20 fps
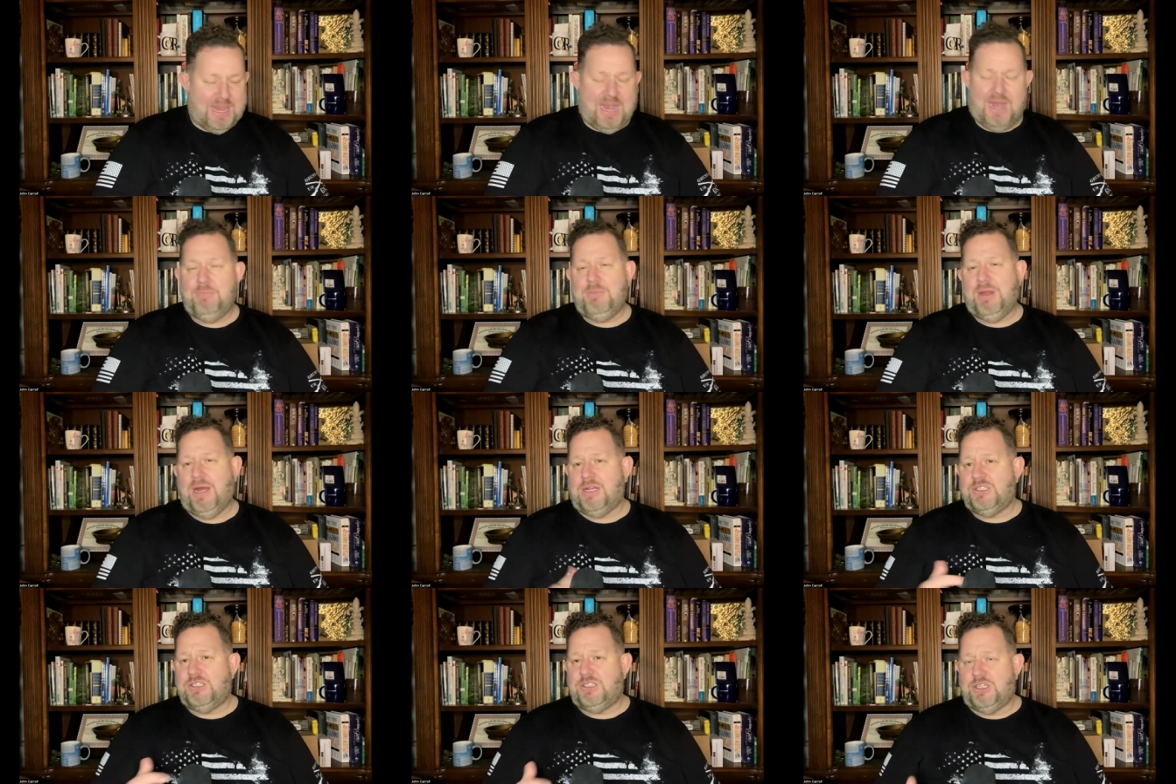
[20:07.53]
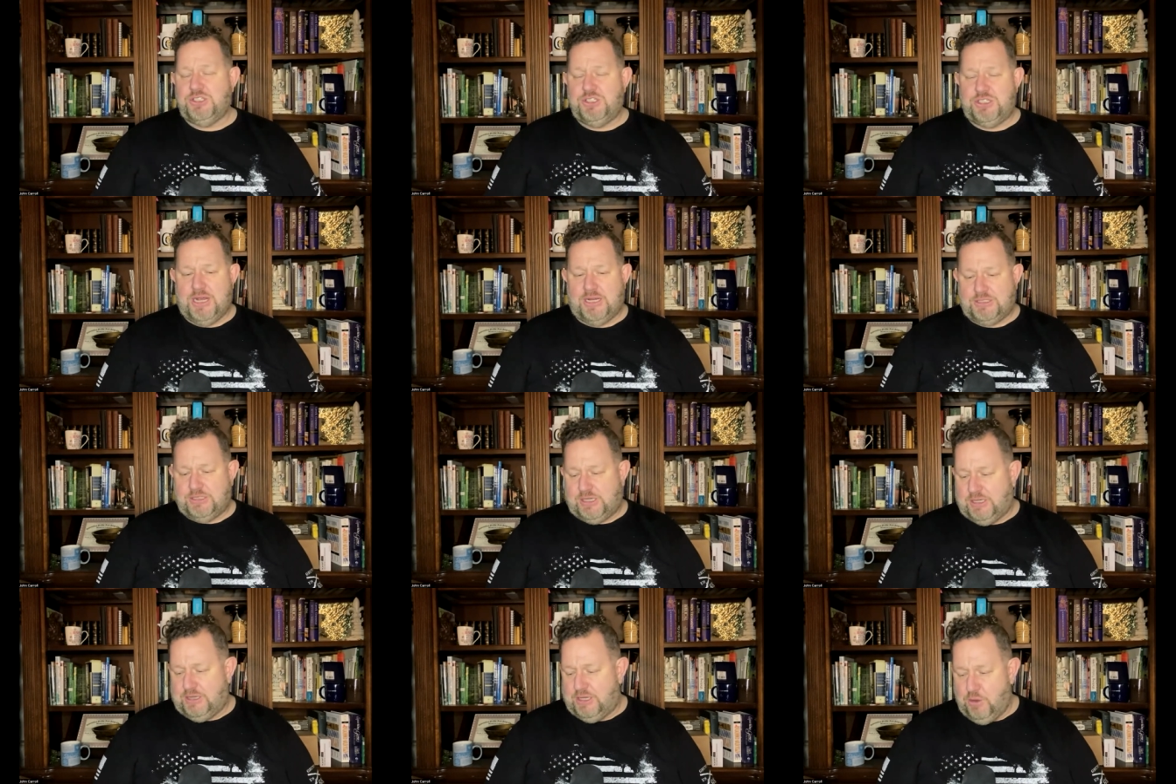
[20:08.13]
I'm not
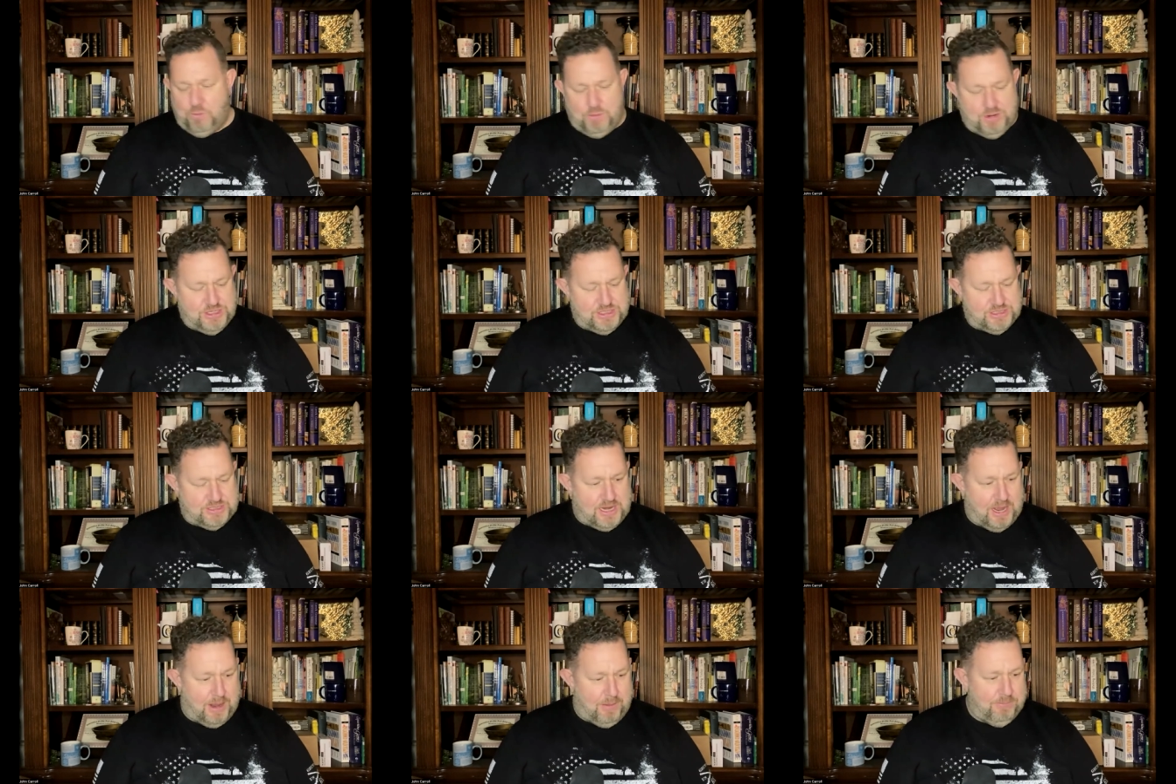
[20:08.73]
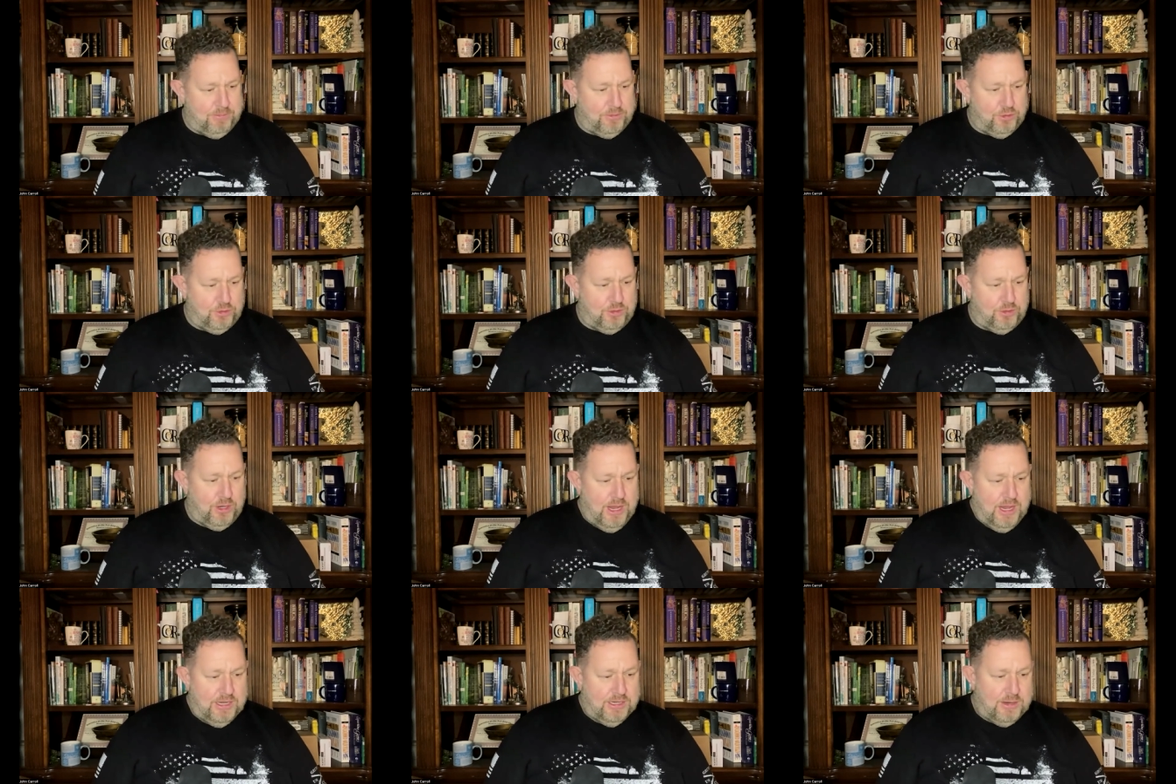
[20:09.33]
suggesting that we stop
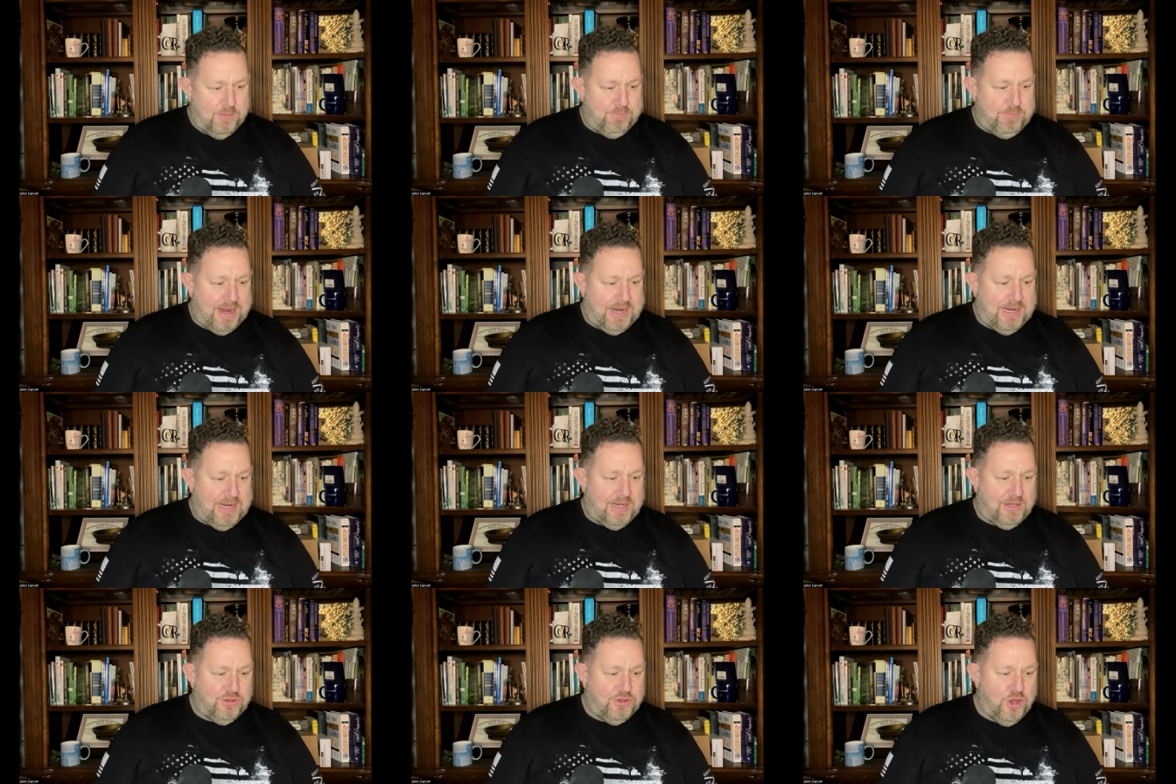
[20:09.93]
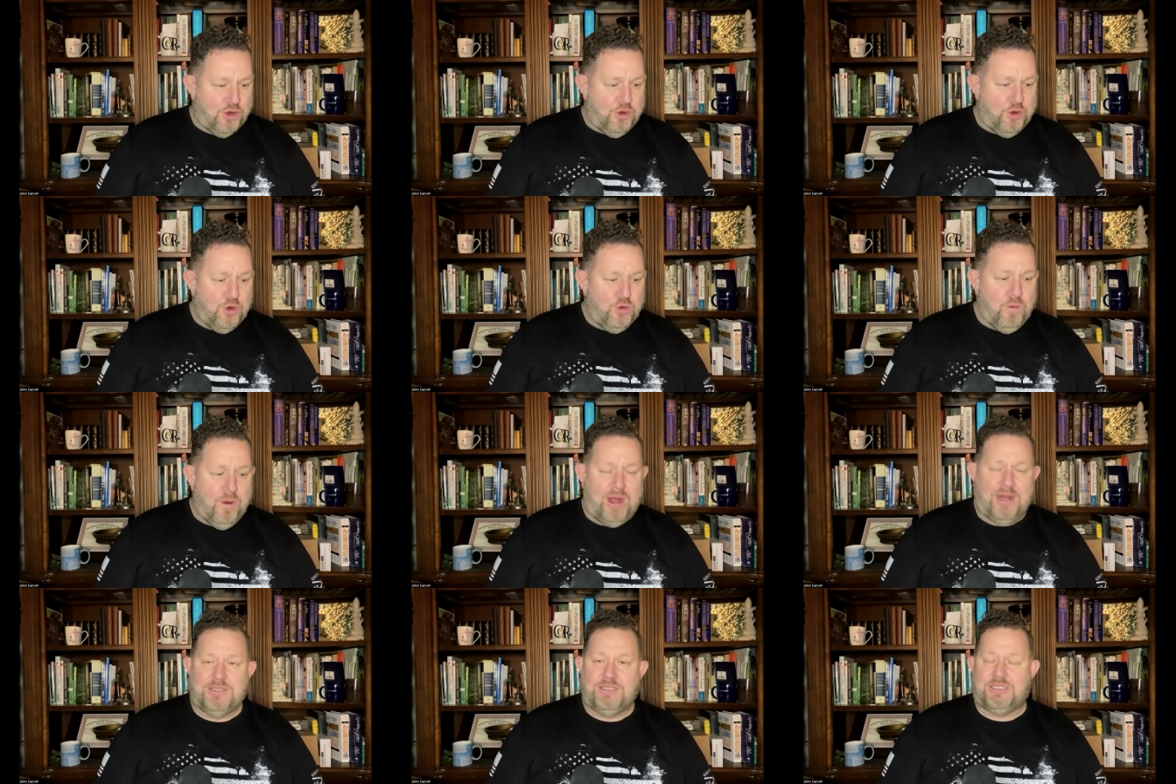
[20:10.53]
debating the
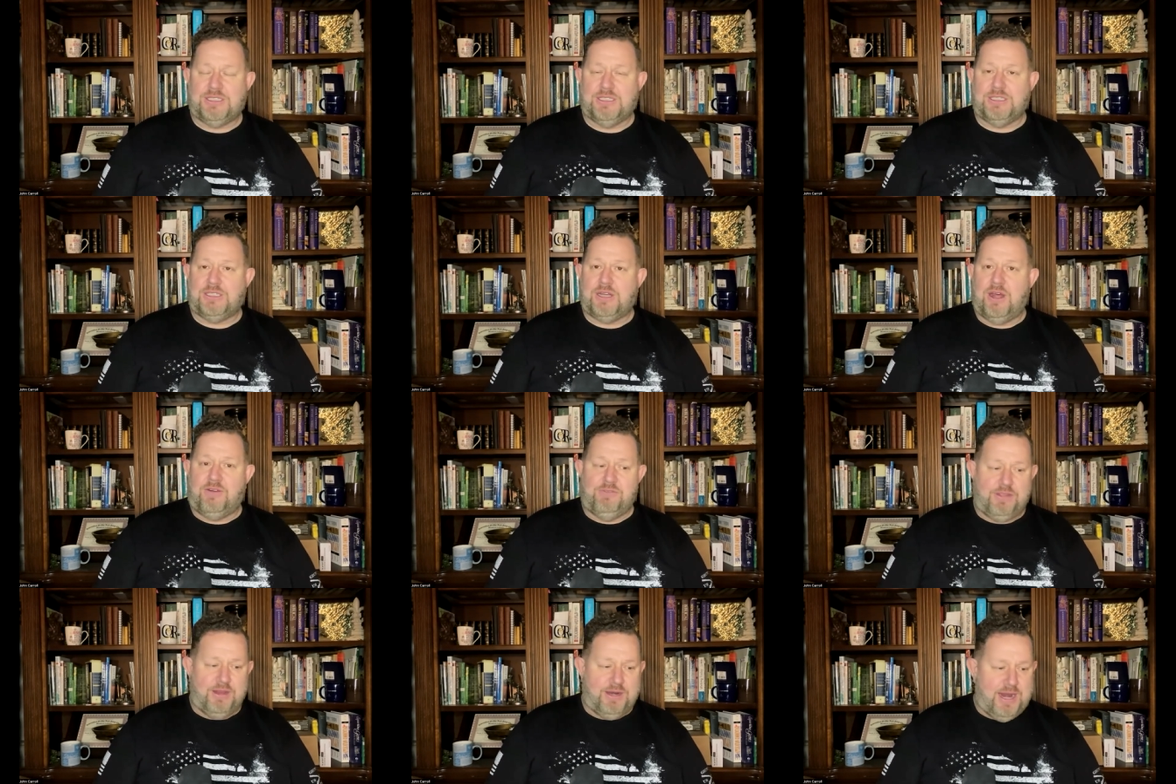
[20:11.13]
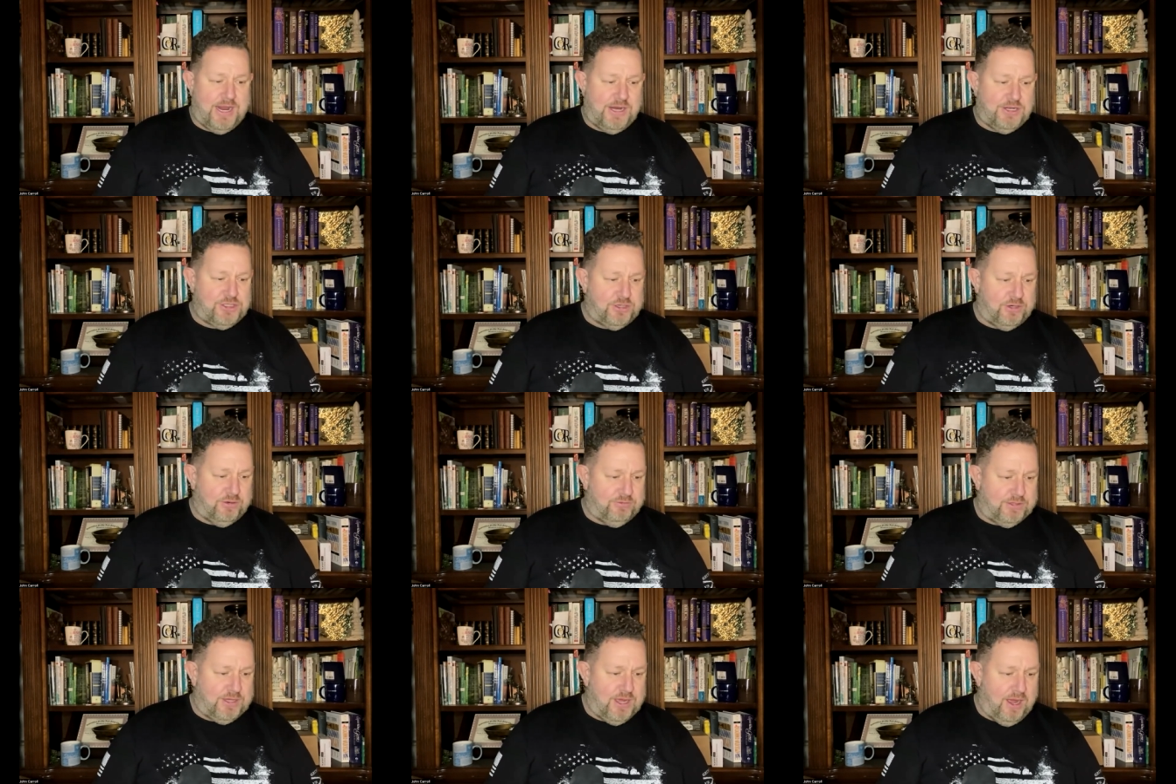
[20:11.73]
nuances of the
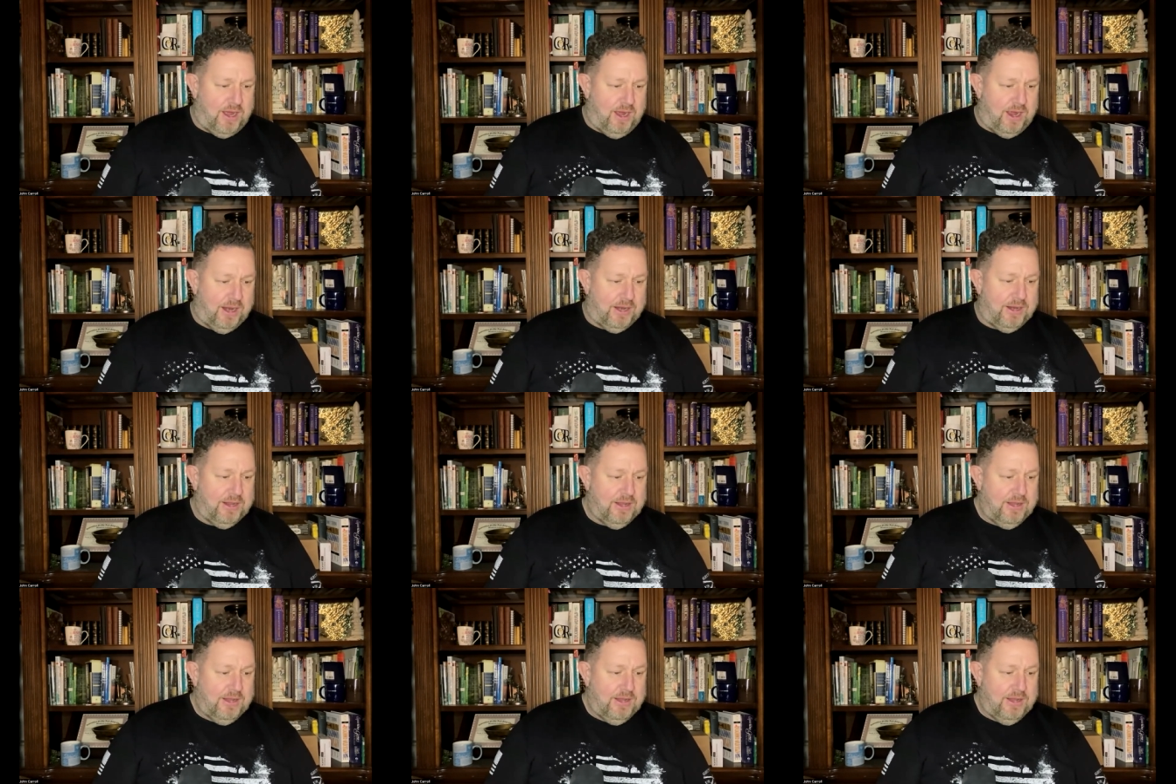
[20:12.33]
nature of God.